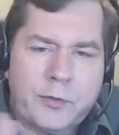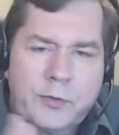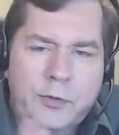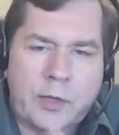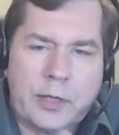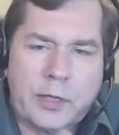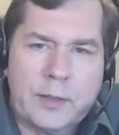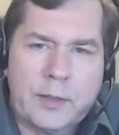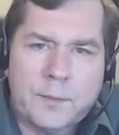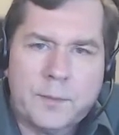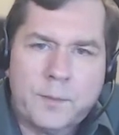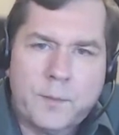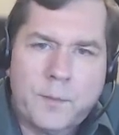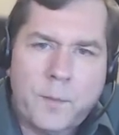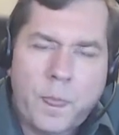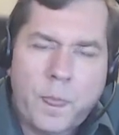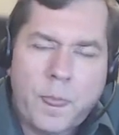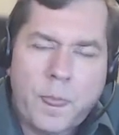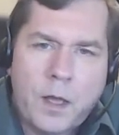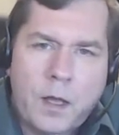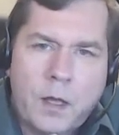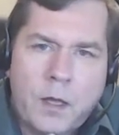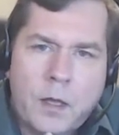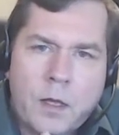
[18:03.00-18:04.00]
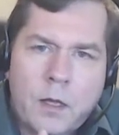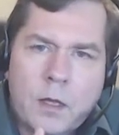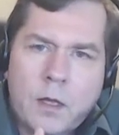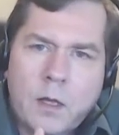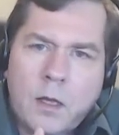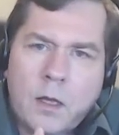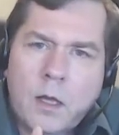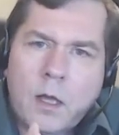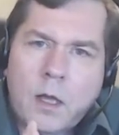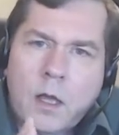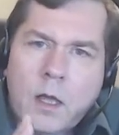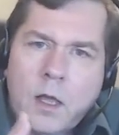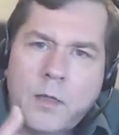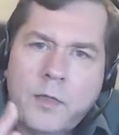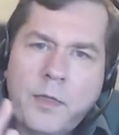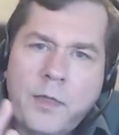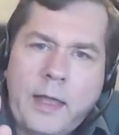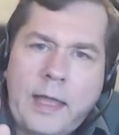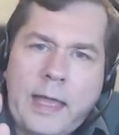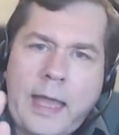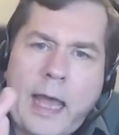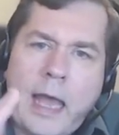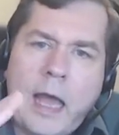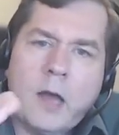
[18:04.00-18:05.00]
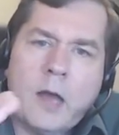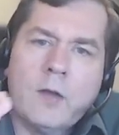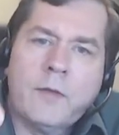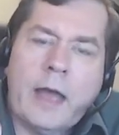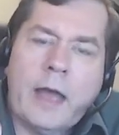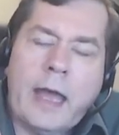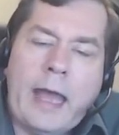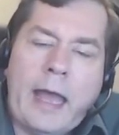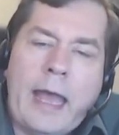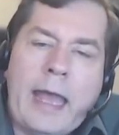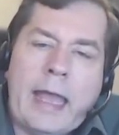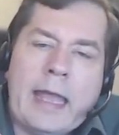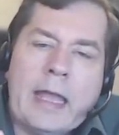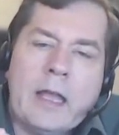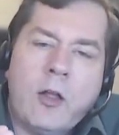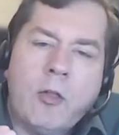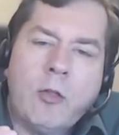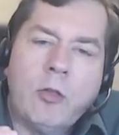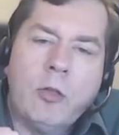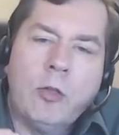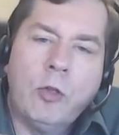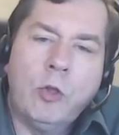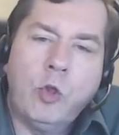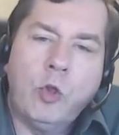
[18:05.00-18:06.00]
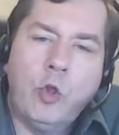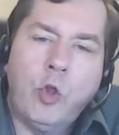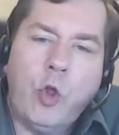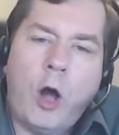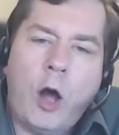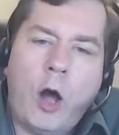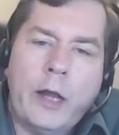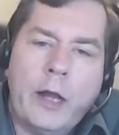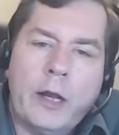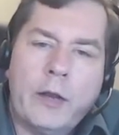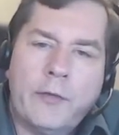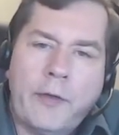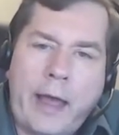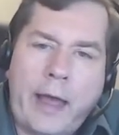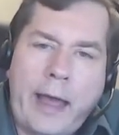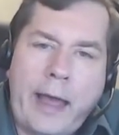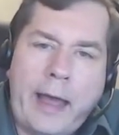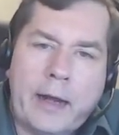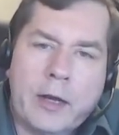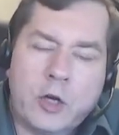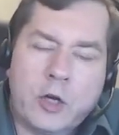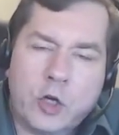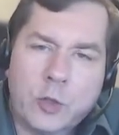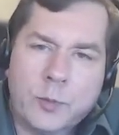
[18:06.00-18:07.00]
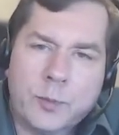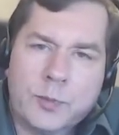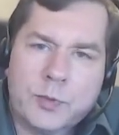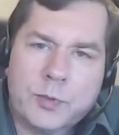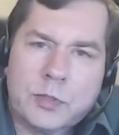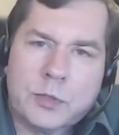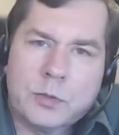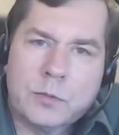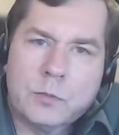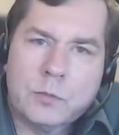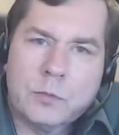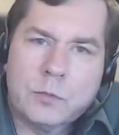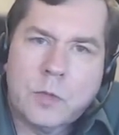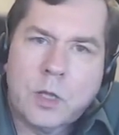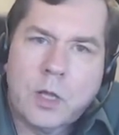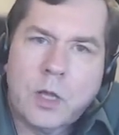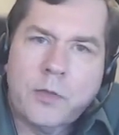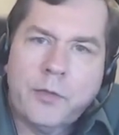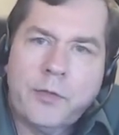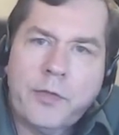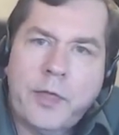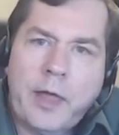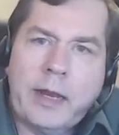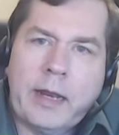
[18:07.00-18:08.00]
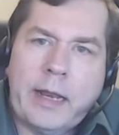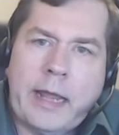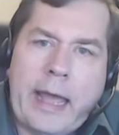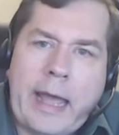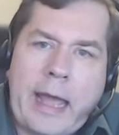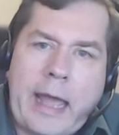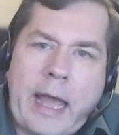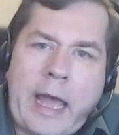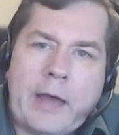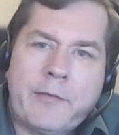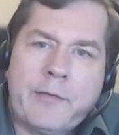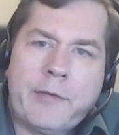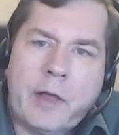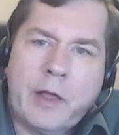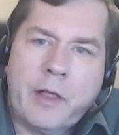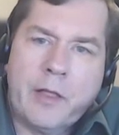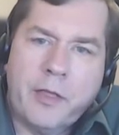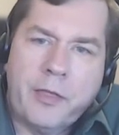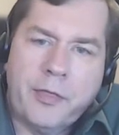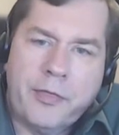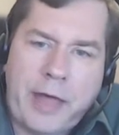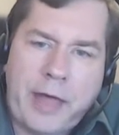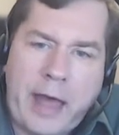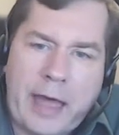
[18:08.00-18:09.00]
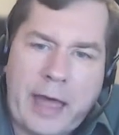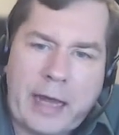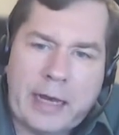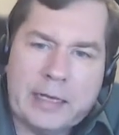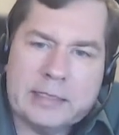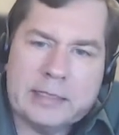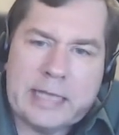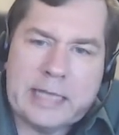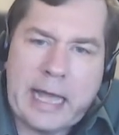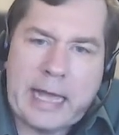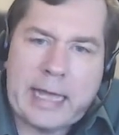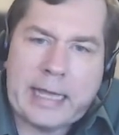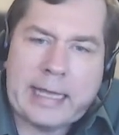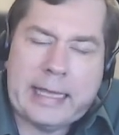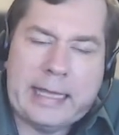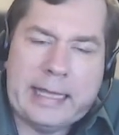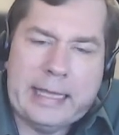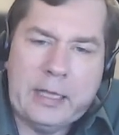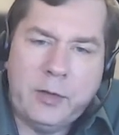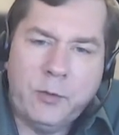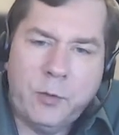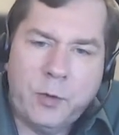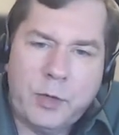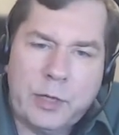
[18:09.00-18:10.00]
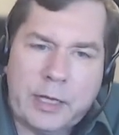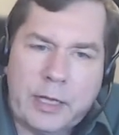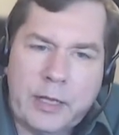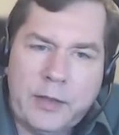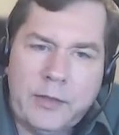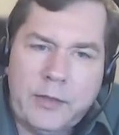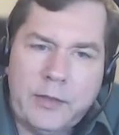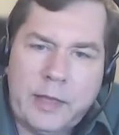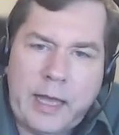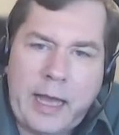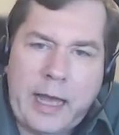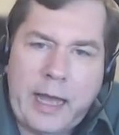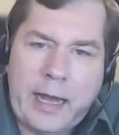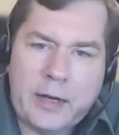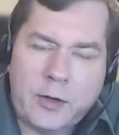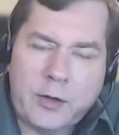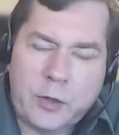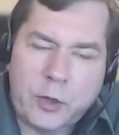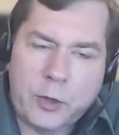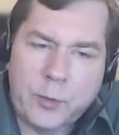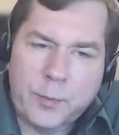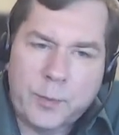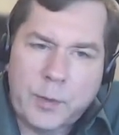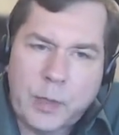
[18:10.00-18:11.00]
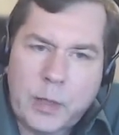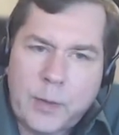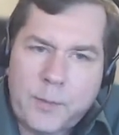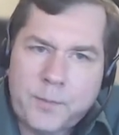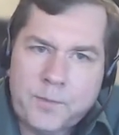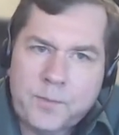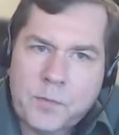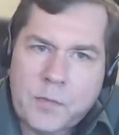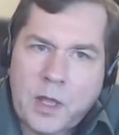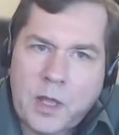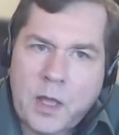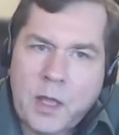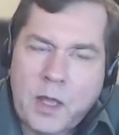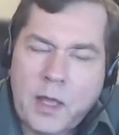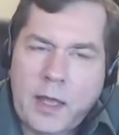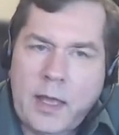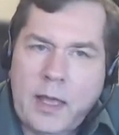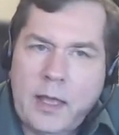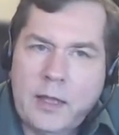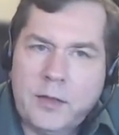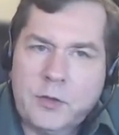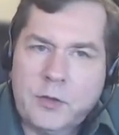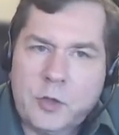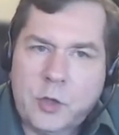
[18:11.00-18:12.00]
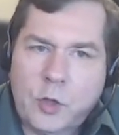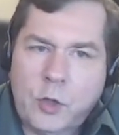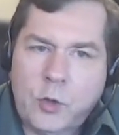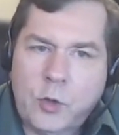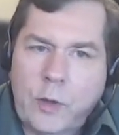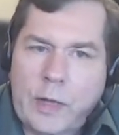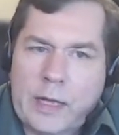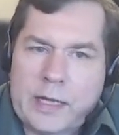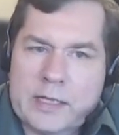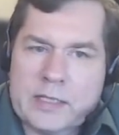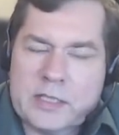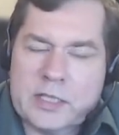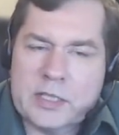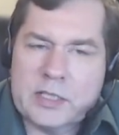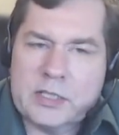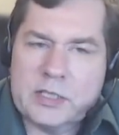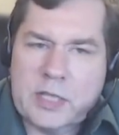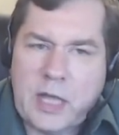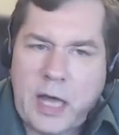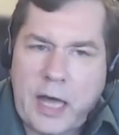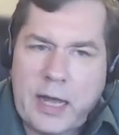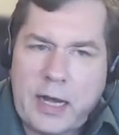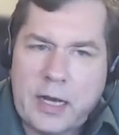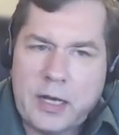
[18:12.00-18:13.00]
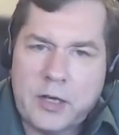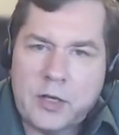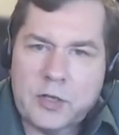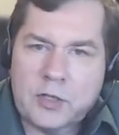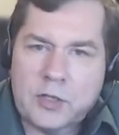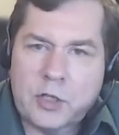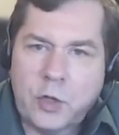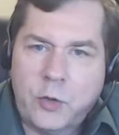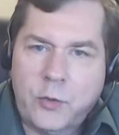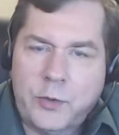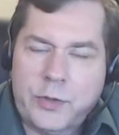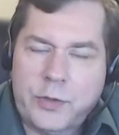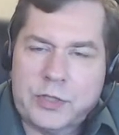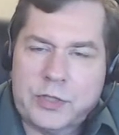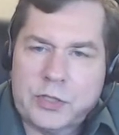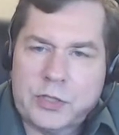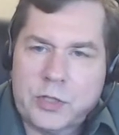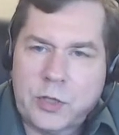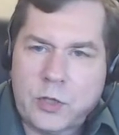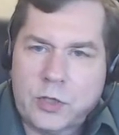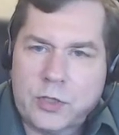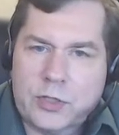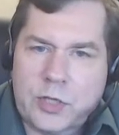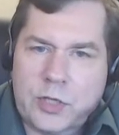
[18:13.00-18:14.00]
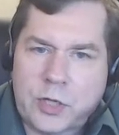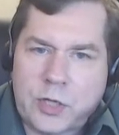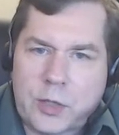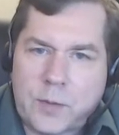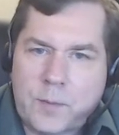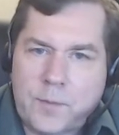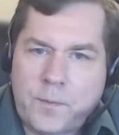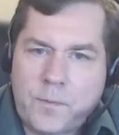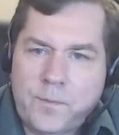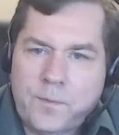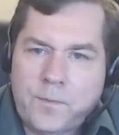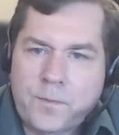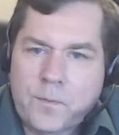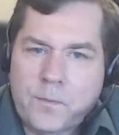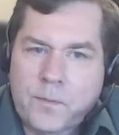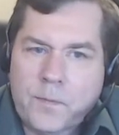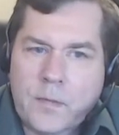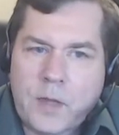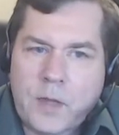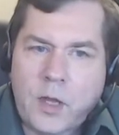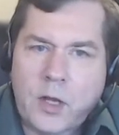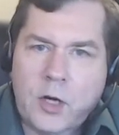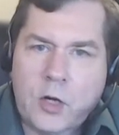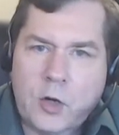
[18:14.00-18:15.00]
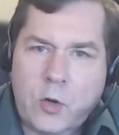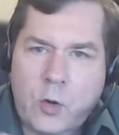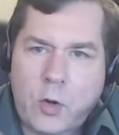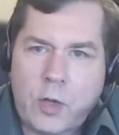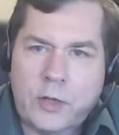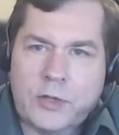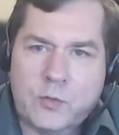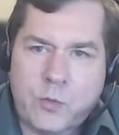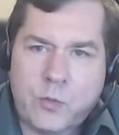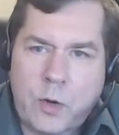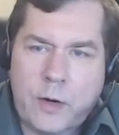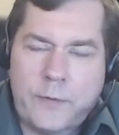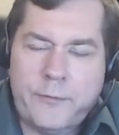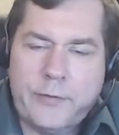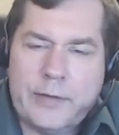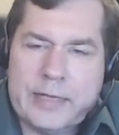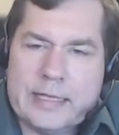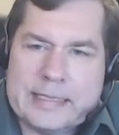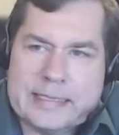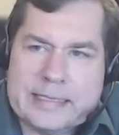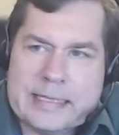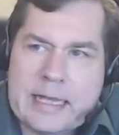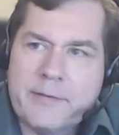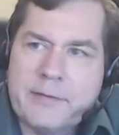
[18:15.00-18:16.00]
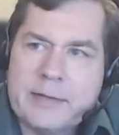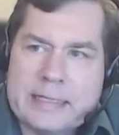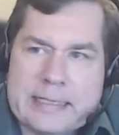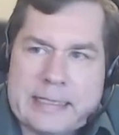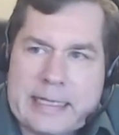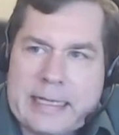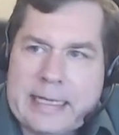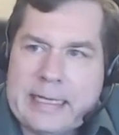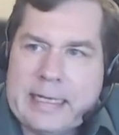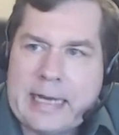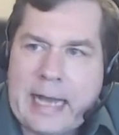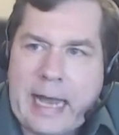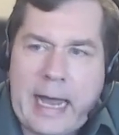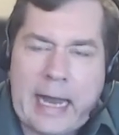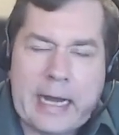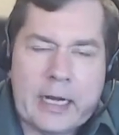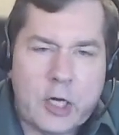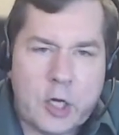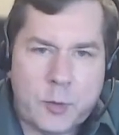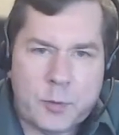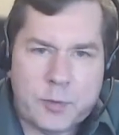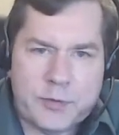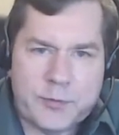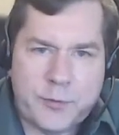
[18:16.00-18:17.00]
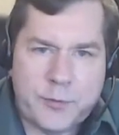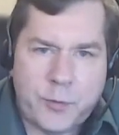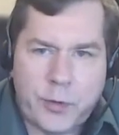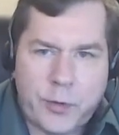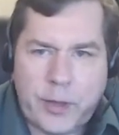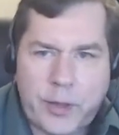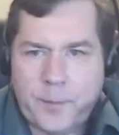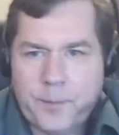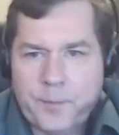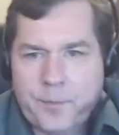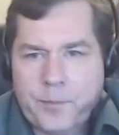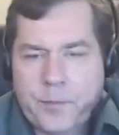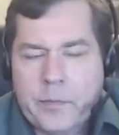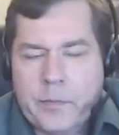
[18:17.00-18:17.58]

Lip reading: site. They have a lot of ad groups that have that exact keyword in the ad group, and Google has decided to show this search term across roughly 17 ad groups for them.